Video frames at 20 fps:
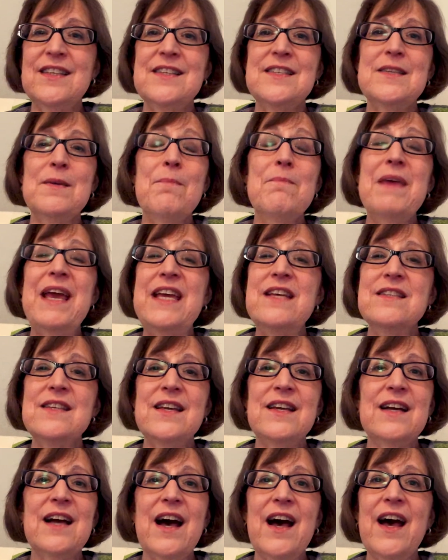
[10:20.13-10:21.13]
this
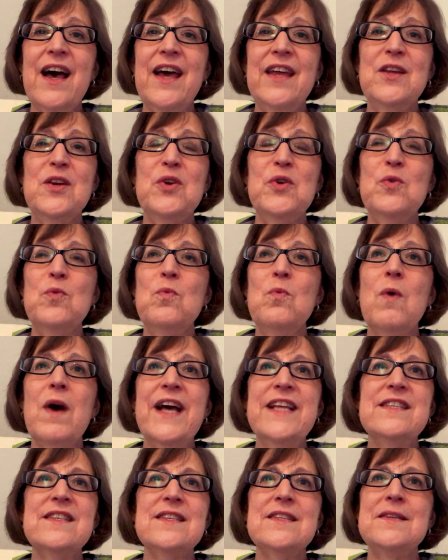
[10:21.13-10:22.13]
amazing God who
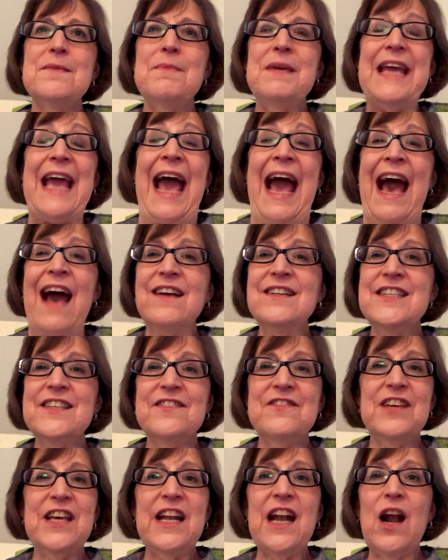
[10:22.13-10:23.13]
wants to be
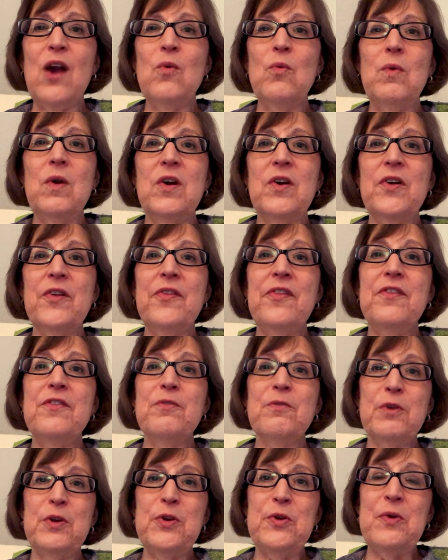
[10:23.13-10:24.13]
active in our world
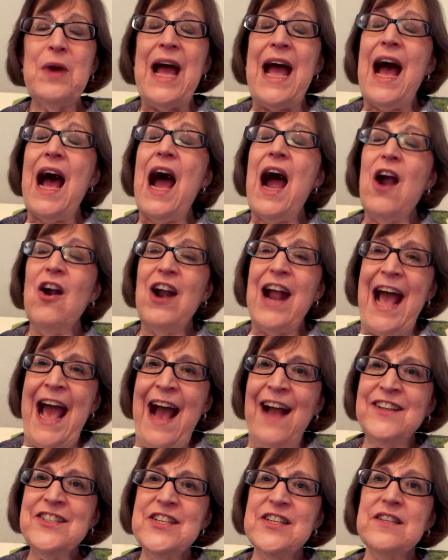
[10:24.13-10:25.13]
through our
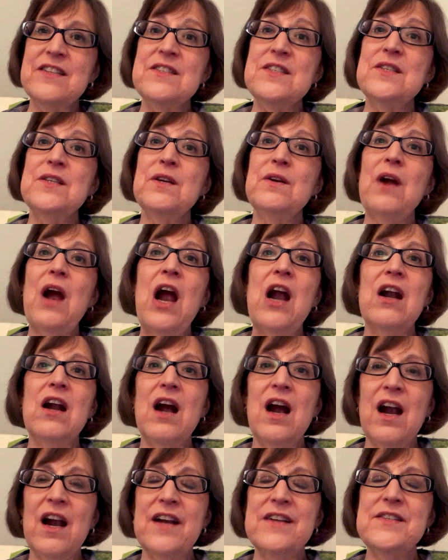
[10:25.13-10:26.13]
actions, through our
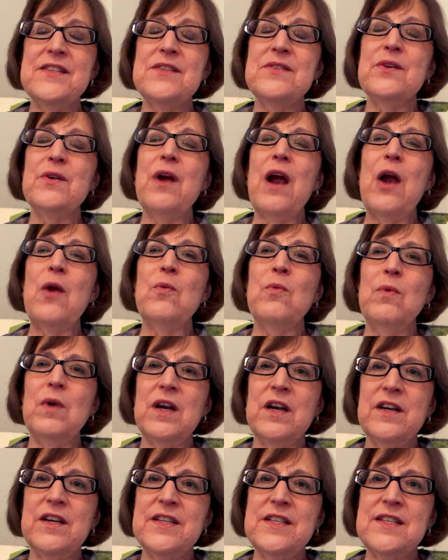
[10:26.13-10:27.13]
hearts, through our
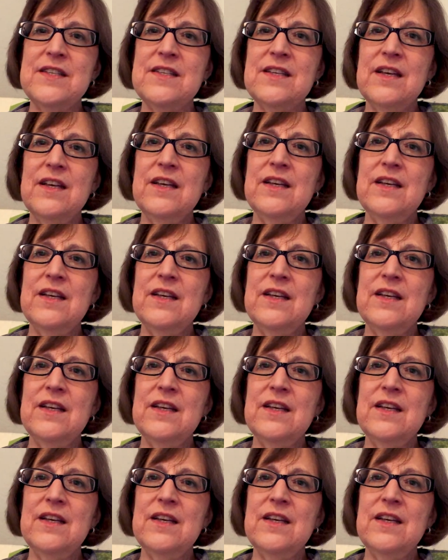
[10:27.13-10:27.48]
words